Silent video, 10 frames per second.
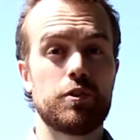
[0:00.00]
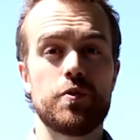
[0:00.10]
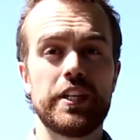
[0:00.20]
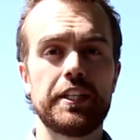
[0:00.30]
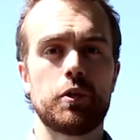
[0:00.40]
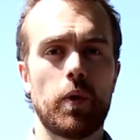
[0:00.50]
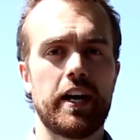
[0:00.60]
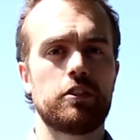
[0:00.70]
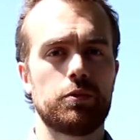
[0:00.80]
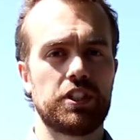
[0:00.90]
unique
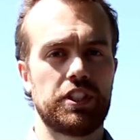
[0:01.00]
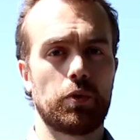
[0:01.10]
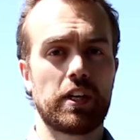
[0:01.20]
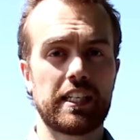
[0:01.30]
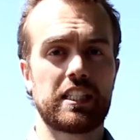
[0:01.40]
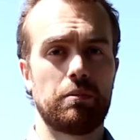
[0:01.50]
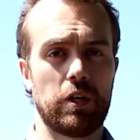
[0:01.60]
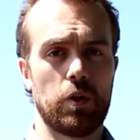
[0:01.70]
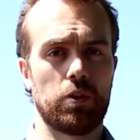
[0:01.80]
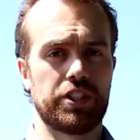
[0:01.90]
way to instill customer
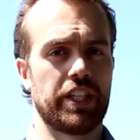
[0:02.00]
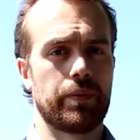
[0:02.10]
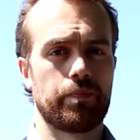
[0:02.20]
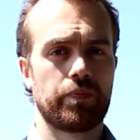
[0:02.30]
loyalty.